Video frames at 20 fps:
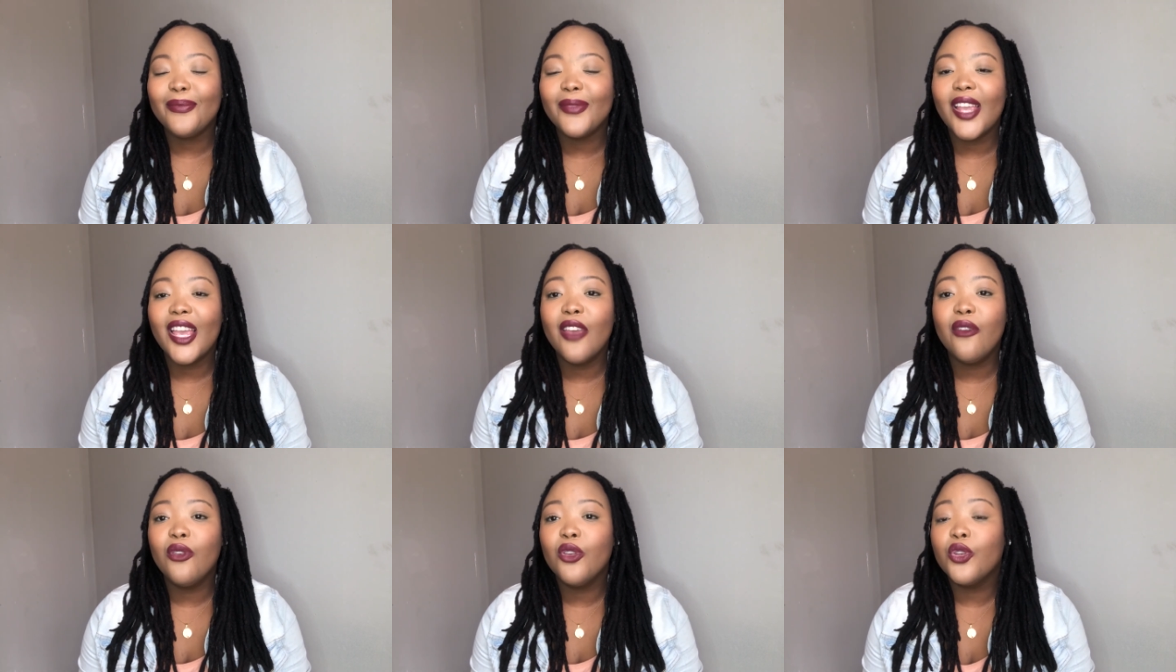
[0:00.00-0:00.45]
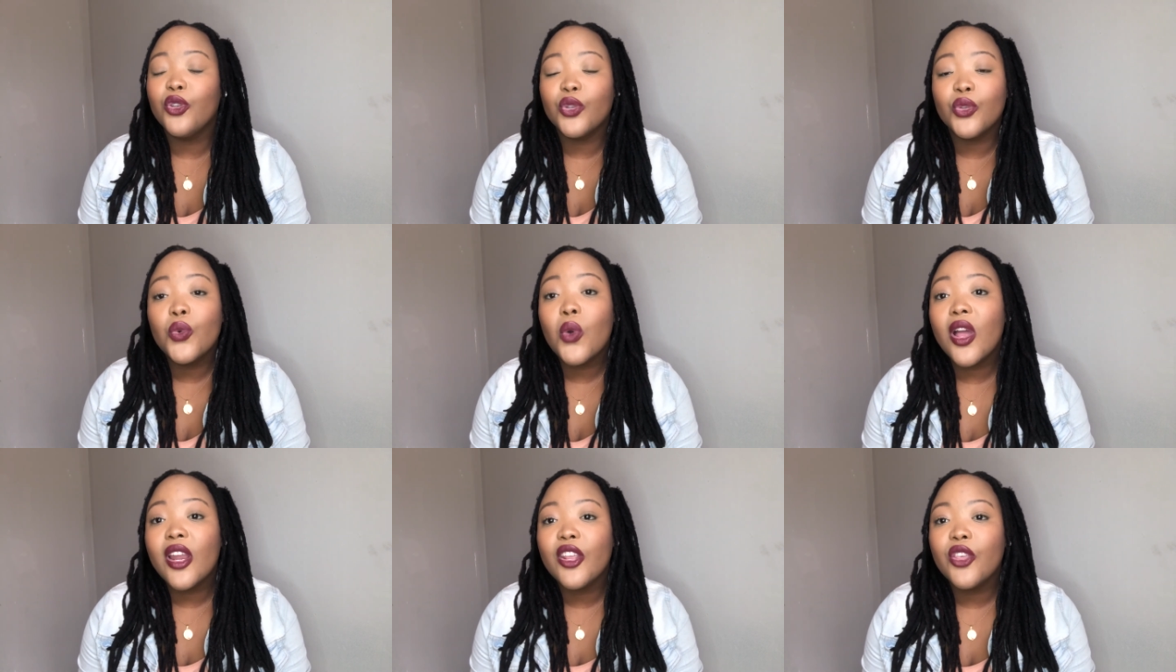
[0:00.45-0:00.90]
if you
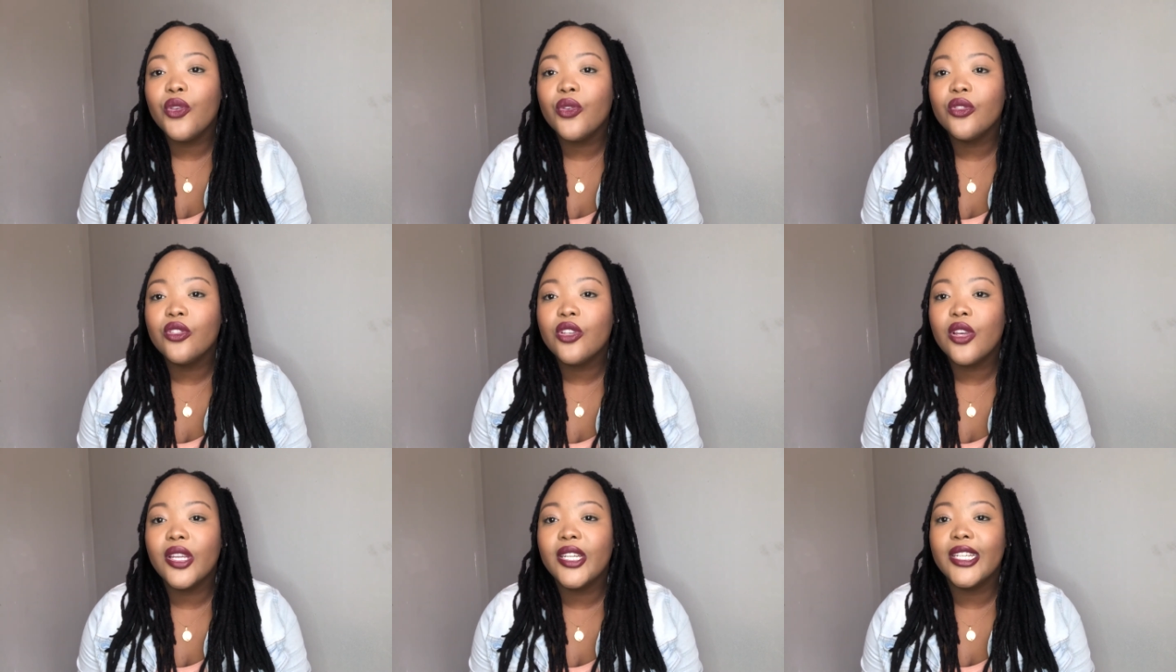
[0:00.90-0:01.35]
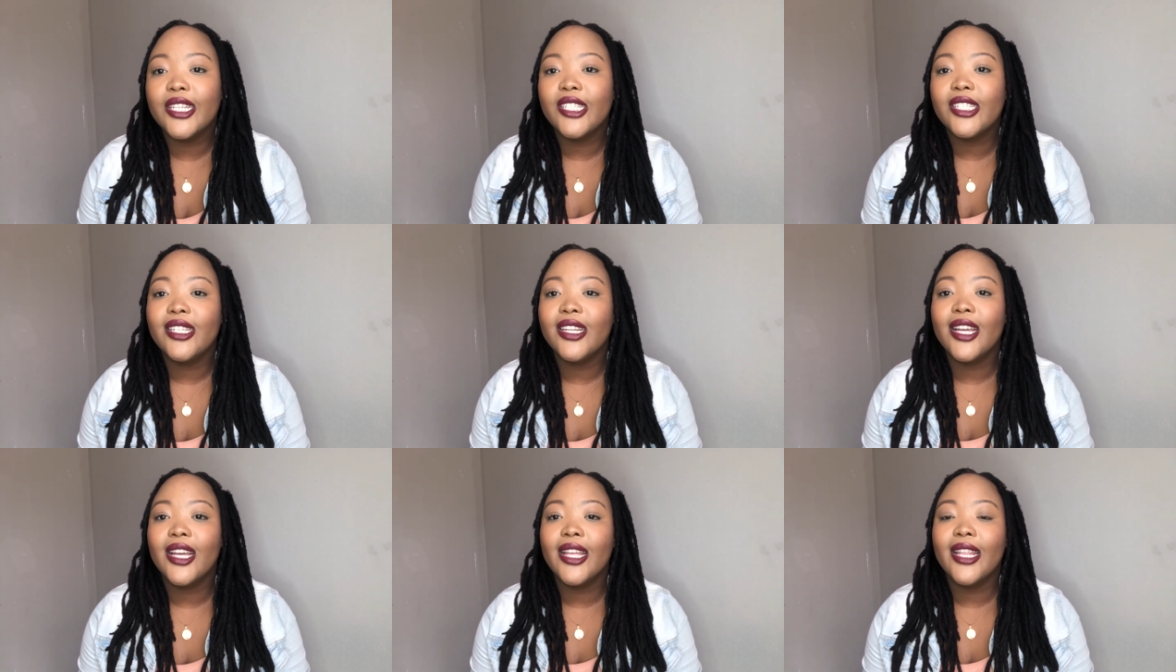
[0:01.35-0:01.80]
do wanna use
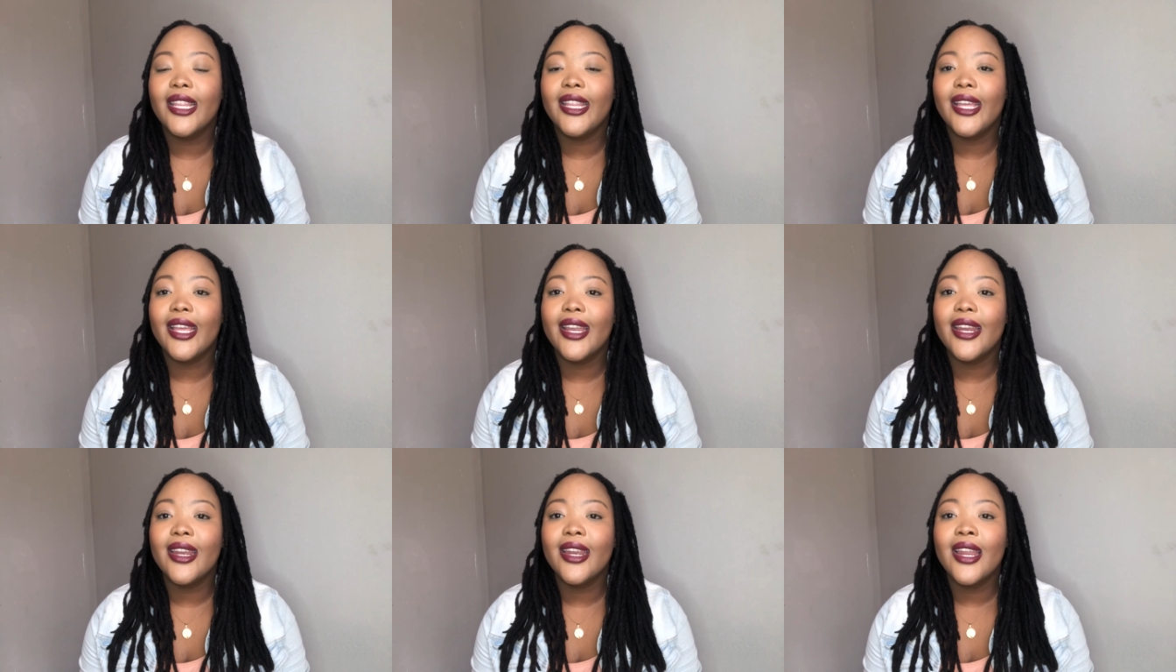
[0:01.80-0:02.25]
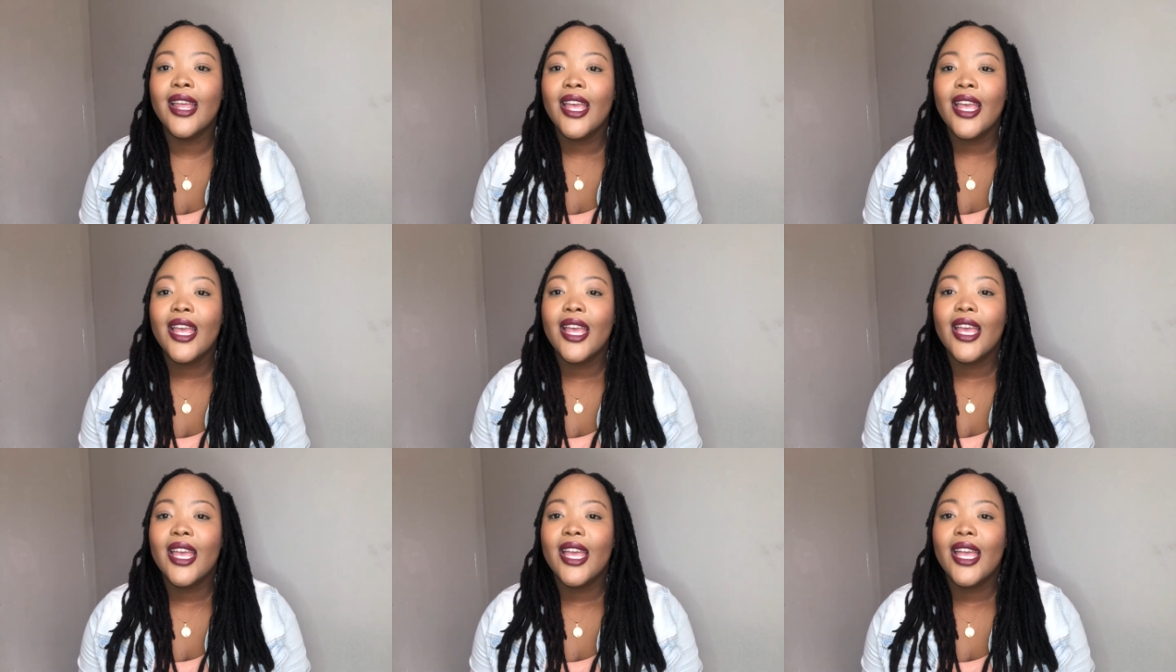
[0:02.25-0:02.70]
conditioner, then
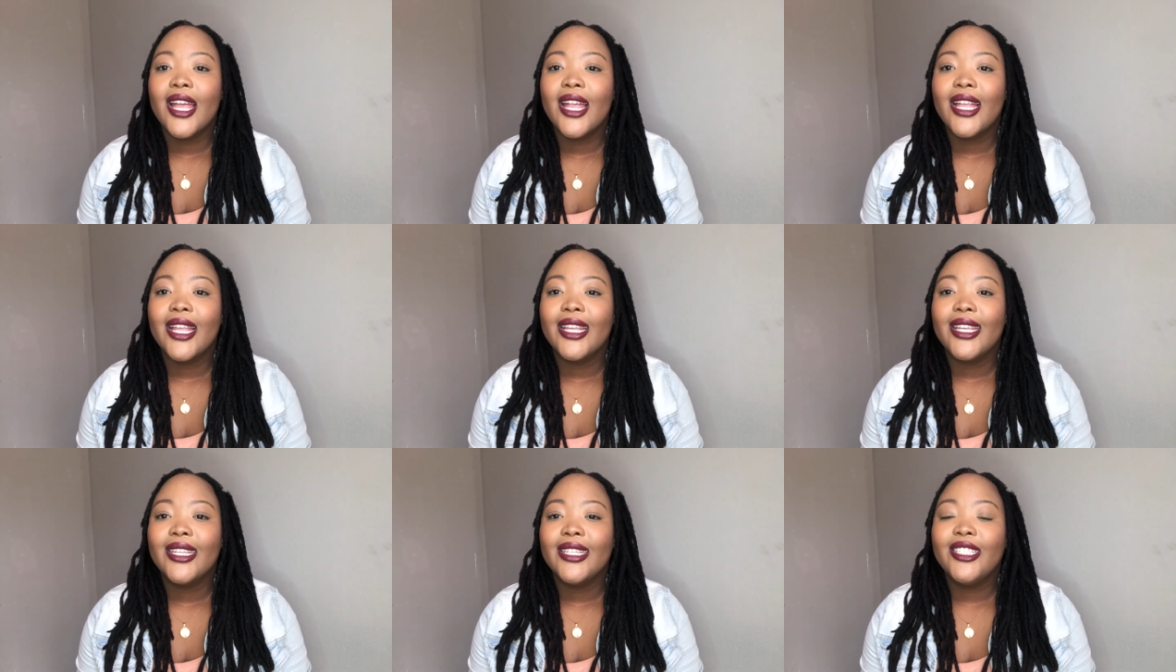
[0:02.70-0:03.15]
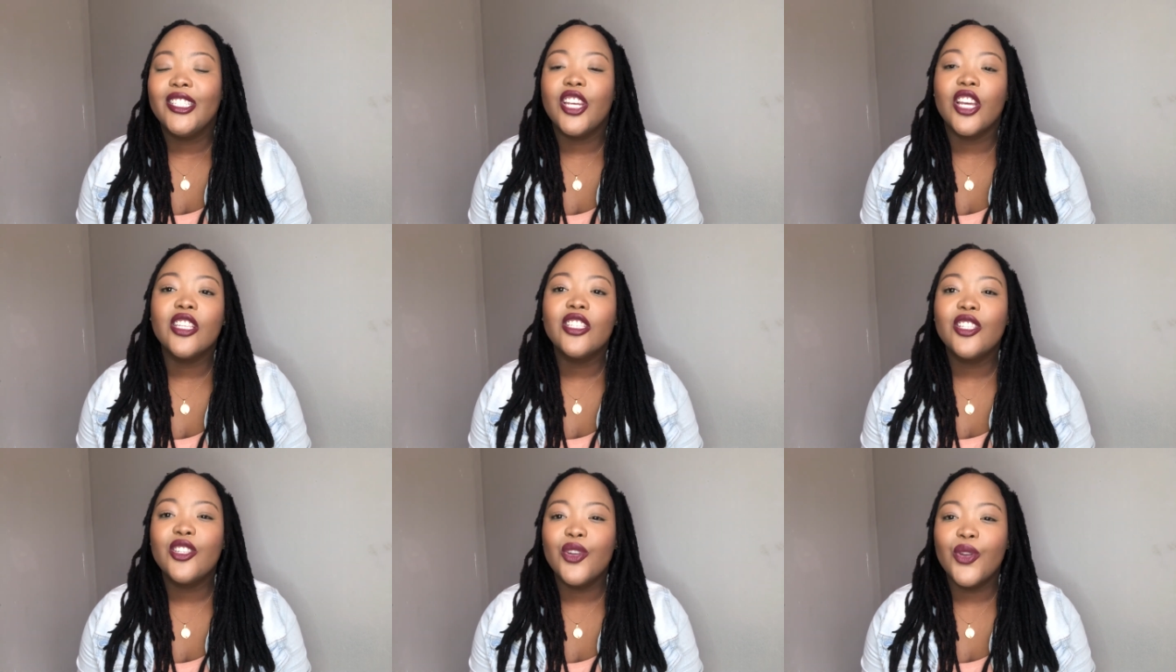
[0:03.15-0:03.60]

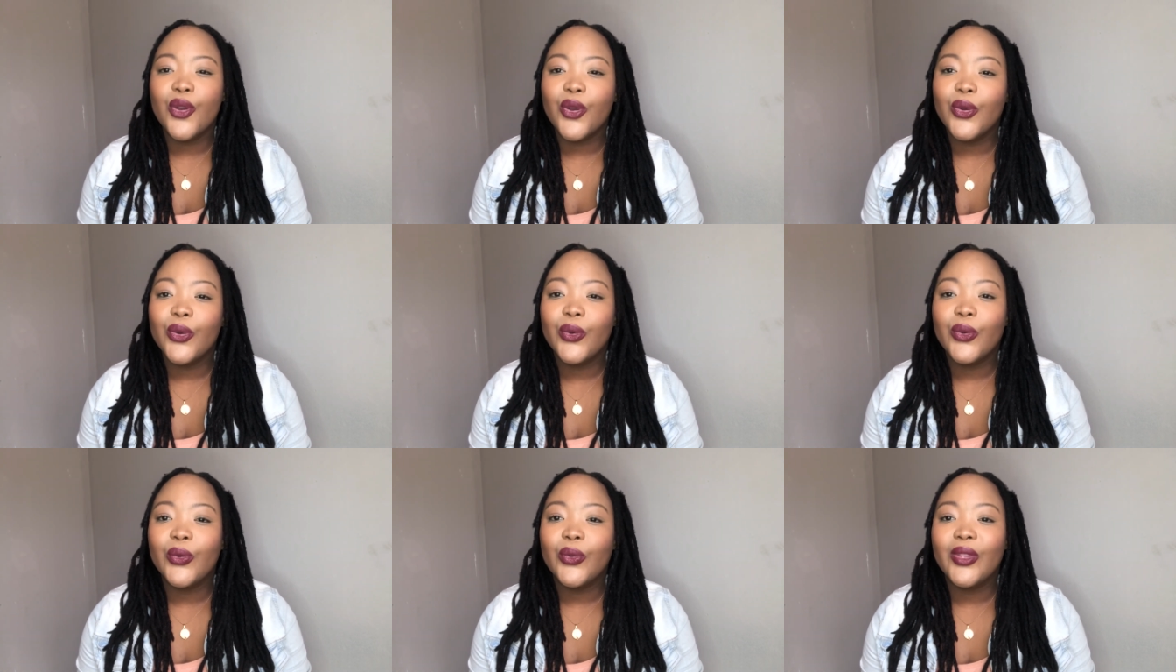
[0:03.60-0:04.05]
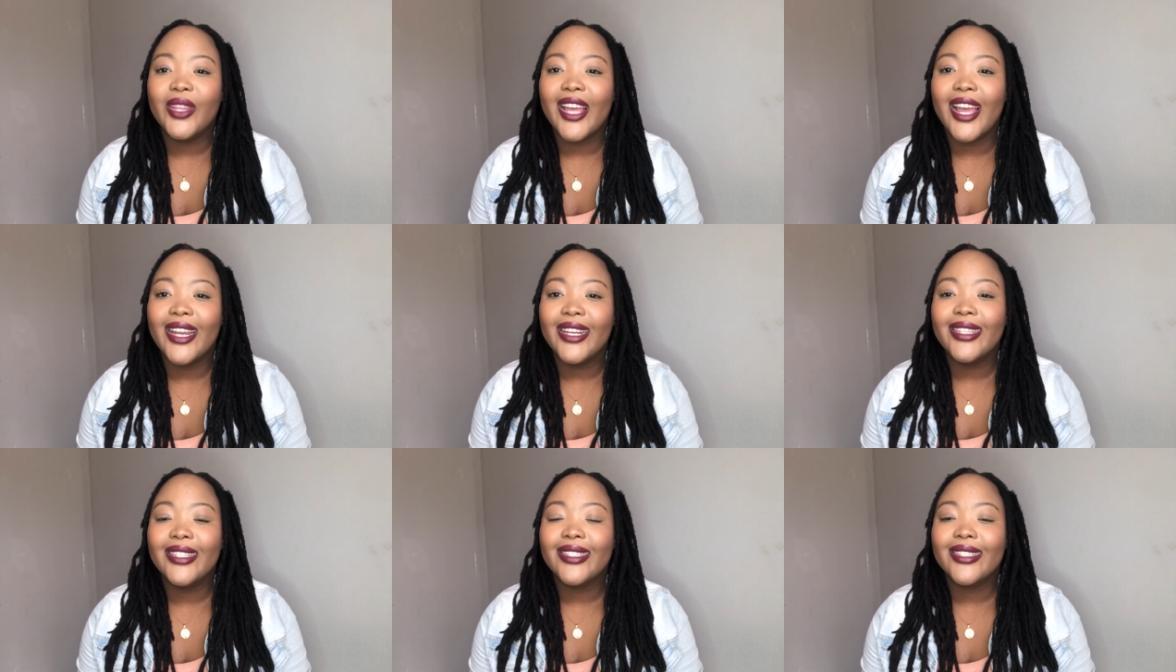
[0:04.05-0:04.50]
just know
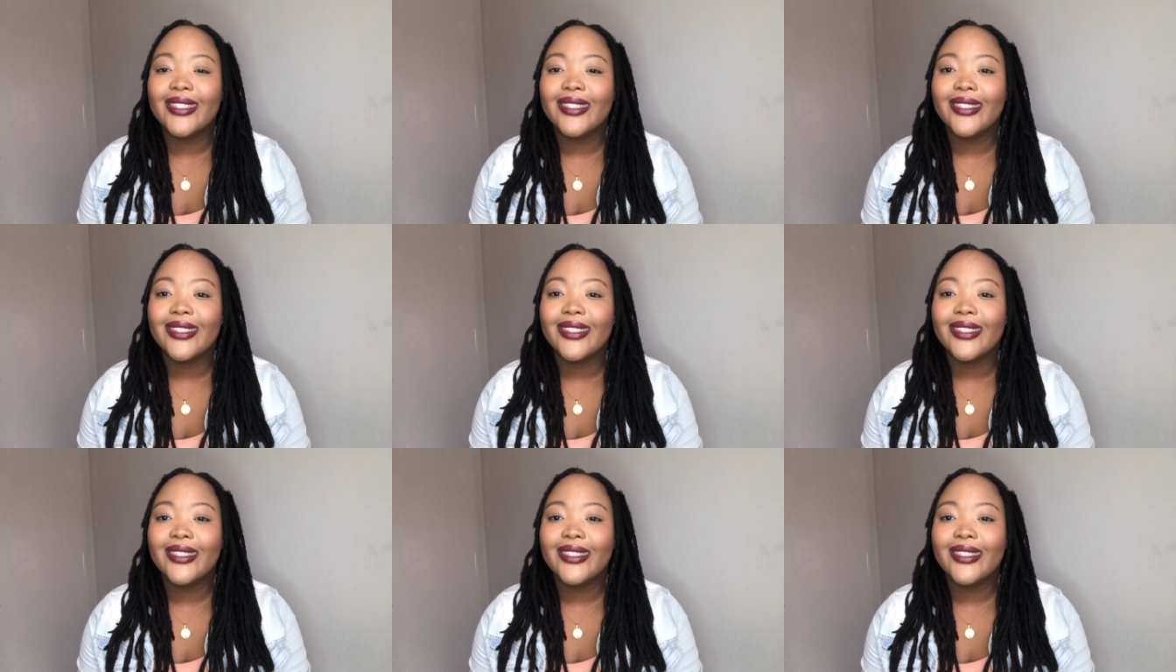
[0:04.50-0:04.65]
that,